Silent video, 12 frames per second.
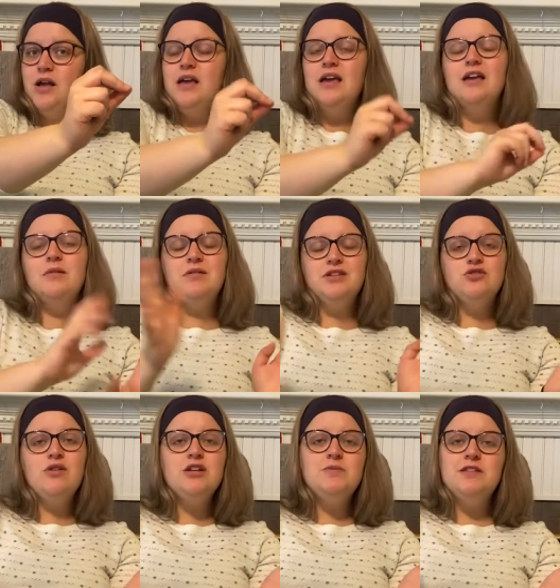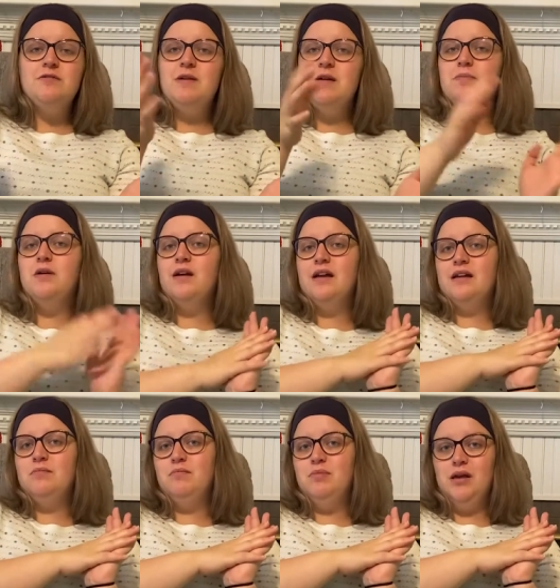it can be a scratch piece of paper it
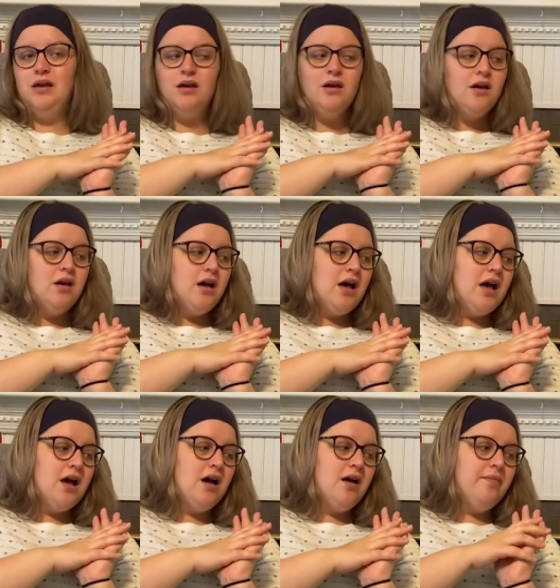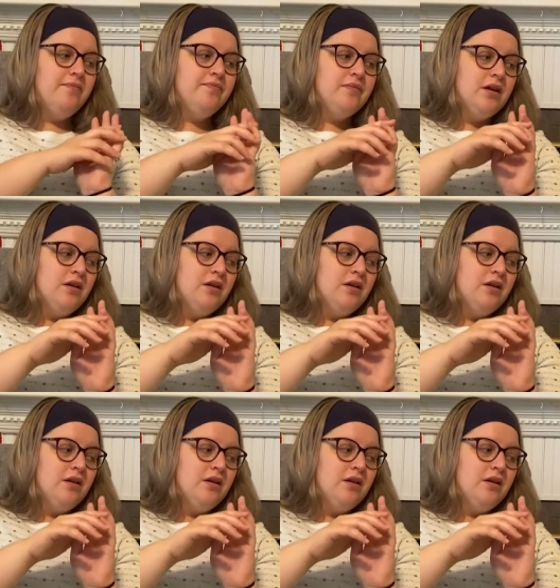can be um,